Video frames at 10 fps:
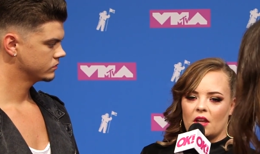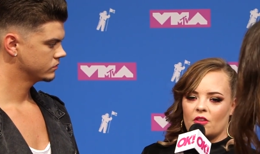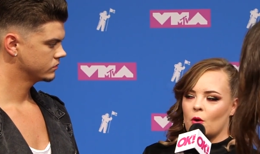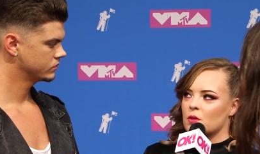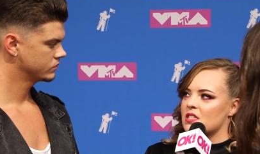
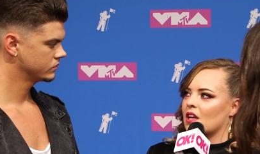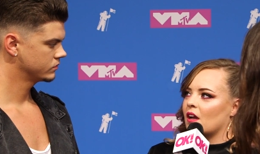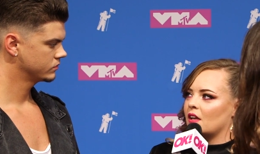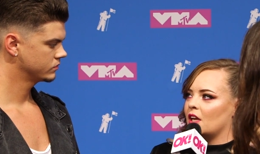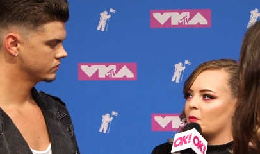Speaker 1: like
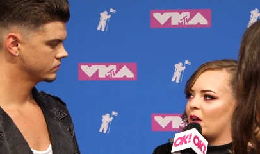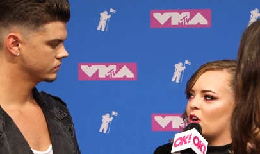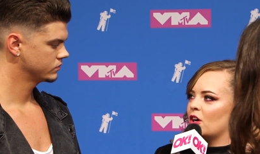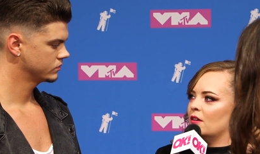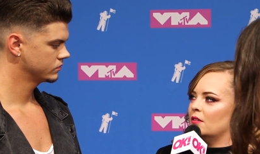focusing on getting
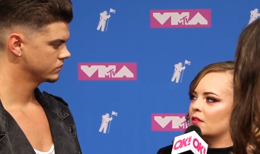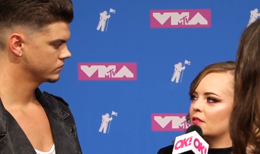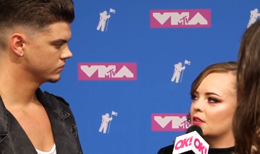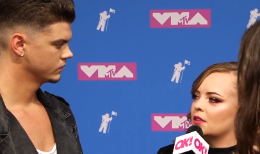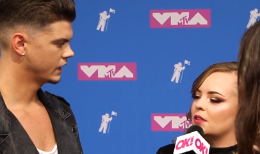better.
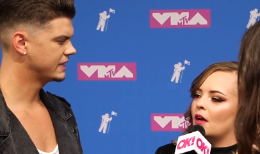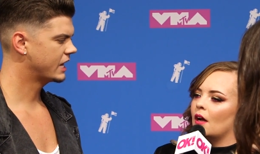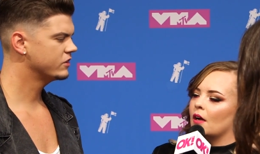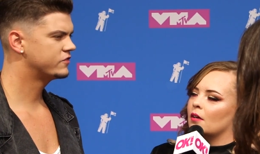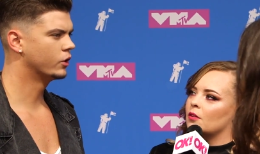
Speaker 2: Yeah, a
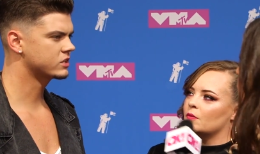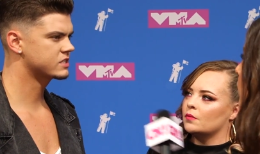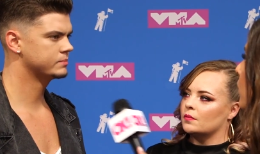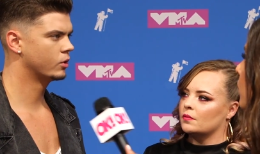lot of it focuses